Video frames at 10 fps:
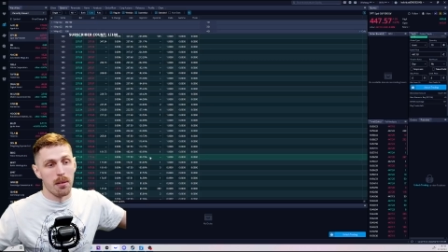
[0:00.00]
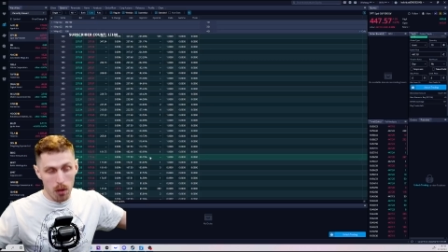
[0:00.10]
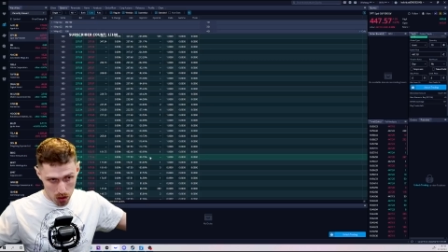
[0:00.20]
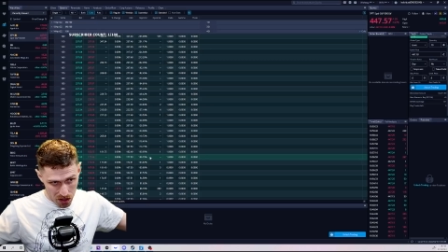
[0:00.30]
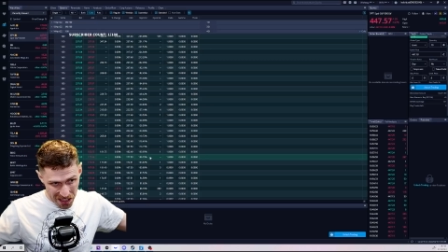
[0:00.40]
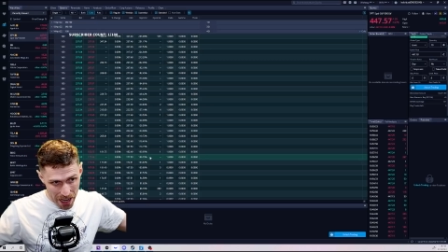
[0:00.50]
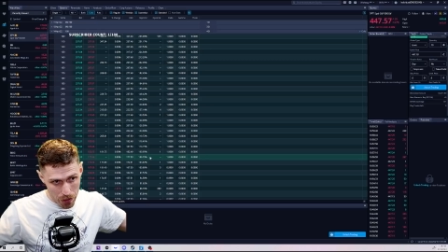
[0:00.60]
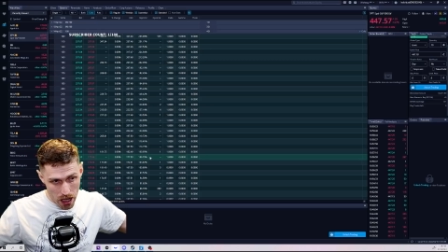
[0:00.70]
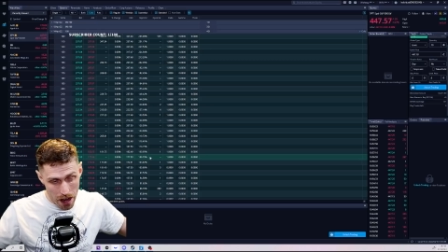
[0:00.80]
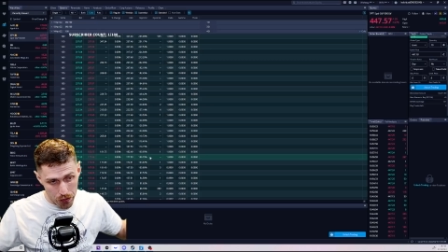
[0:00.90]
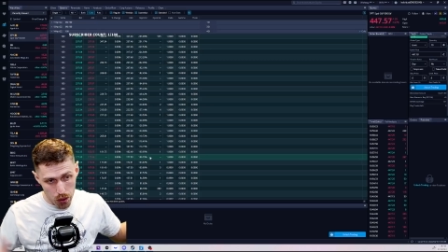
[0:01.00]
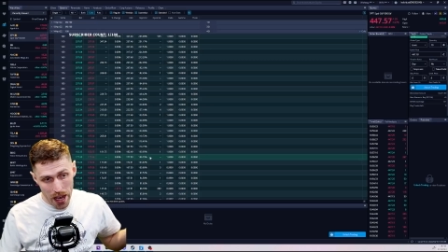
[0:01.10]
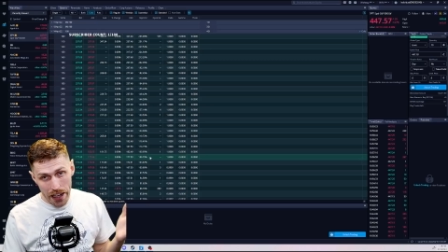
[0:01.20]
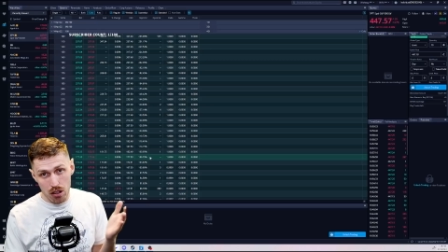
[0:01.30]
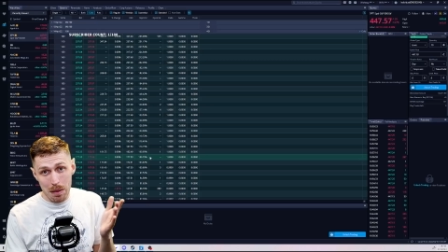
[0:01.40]
Most of the time you have to
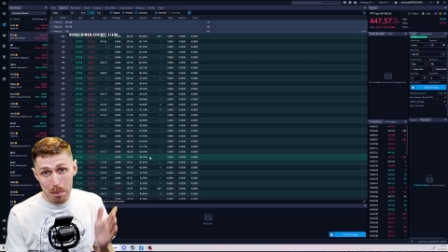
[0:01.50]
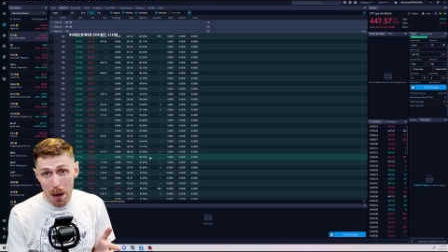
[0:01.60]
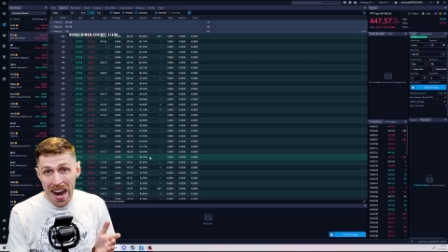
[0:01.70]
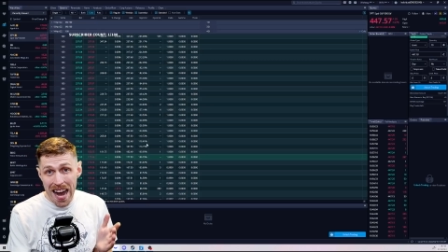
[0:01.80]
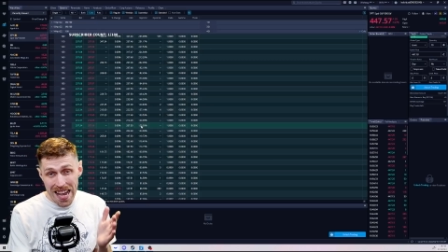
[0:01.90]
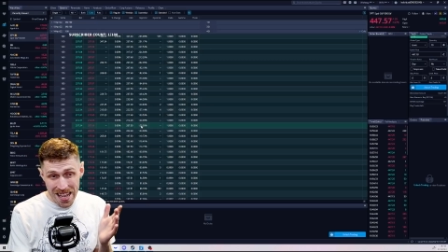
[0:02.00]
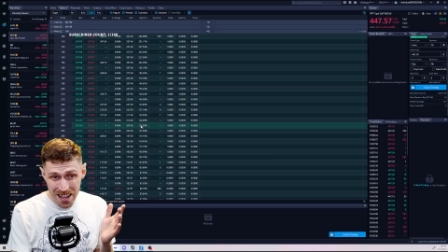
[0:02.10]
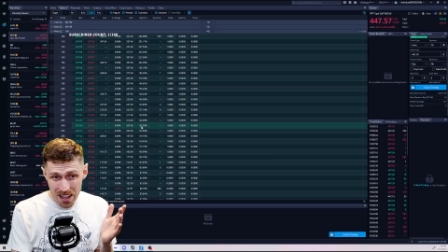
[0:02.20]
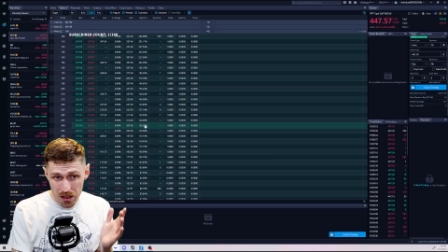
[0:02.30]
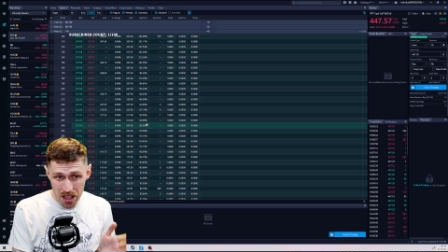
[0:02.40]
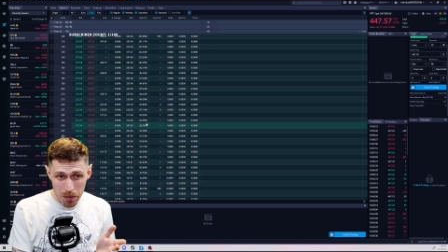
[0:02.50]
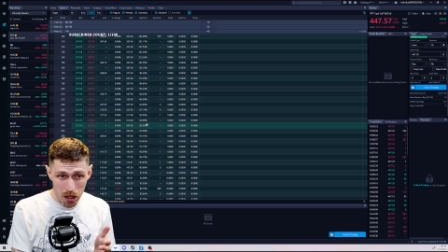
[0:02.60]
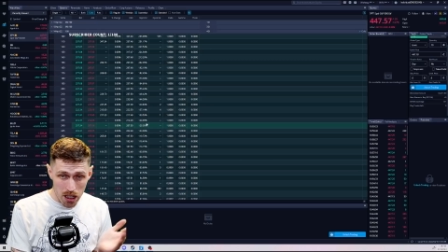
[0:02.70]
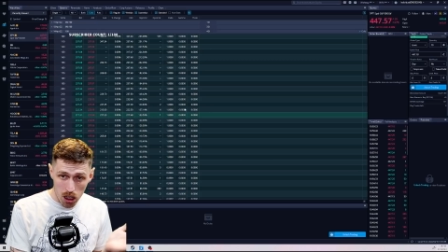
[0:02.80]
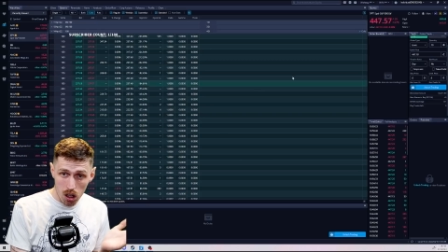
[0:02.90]
actually buy the in the
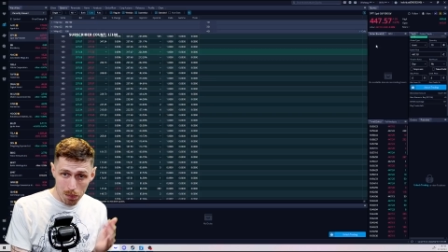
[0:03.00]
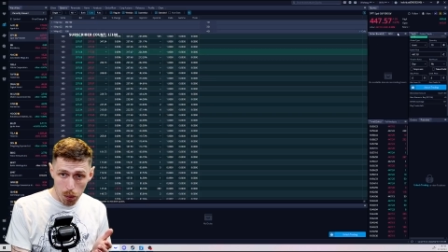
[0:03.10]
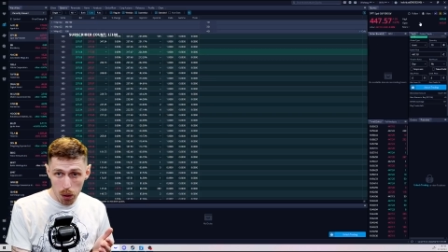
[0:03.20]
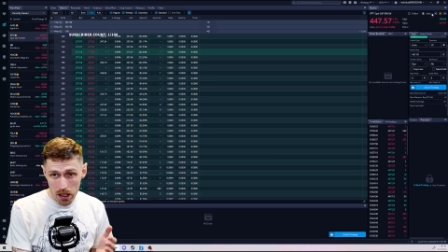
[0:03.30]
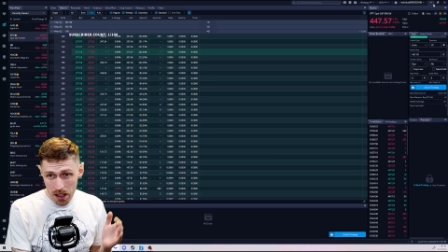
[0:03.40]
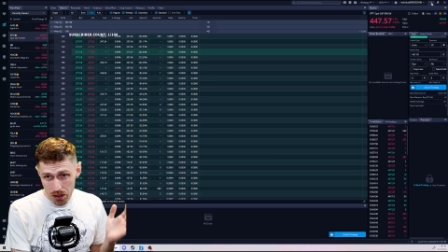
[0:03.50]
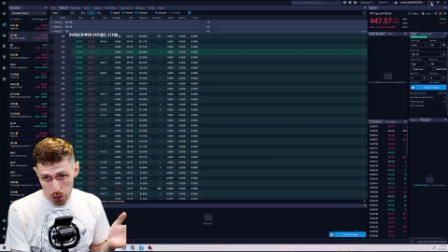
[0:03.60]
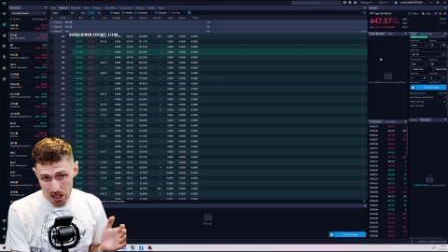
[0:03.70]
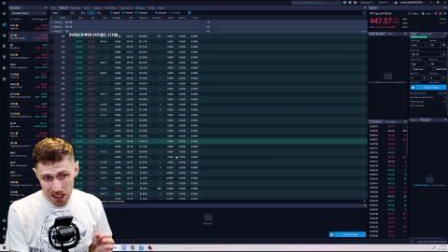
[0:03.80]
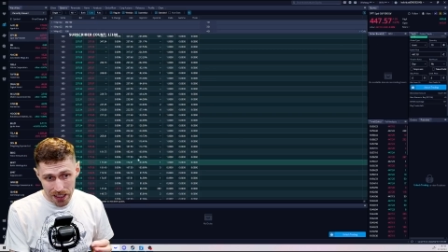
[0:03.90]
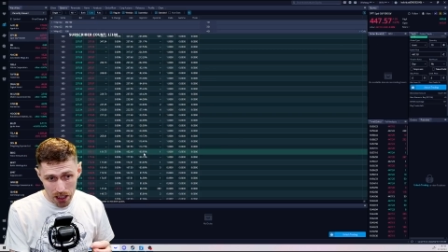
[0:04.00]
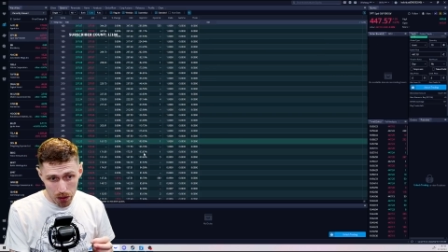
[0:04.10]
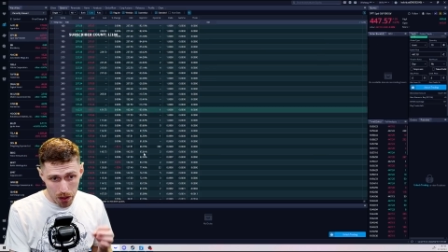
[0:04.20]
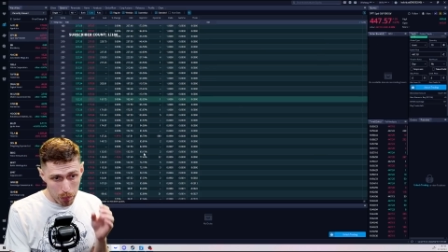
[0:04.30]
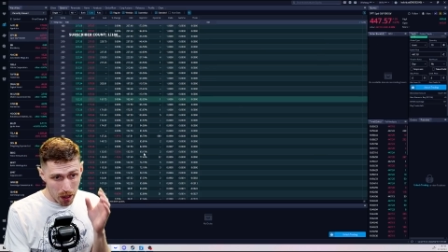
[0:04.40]
money call or put to reach that
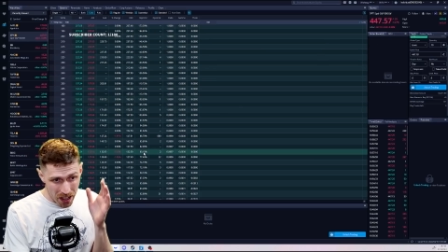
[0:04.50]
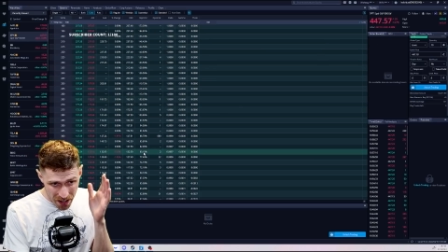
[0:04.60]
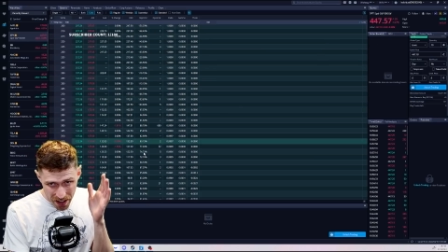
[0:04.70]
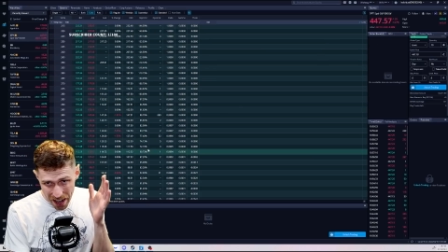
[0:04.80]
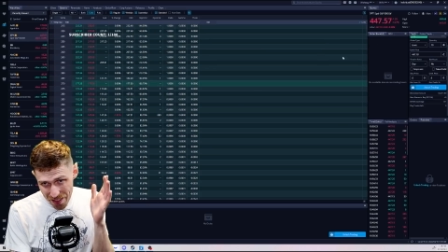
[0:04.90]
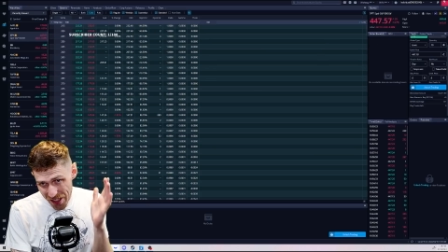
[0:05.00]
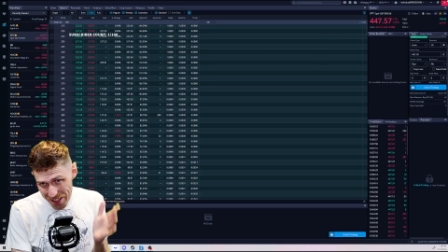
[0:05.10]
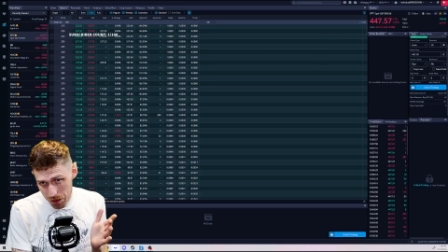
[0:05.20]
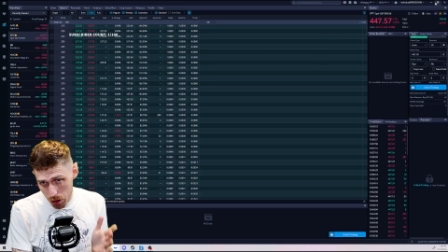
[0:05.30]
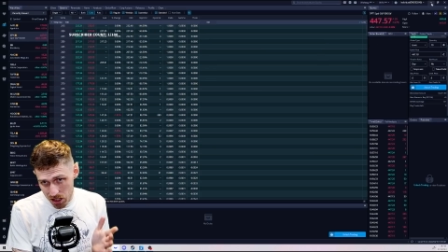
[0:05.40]
delta. But that's the most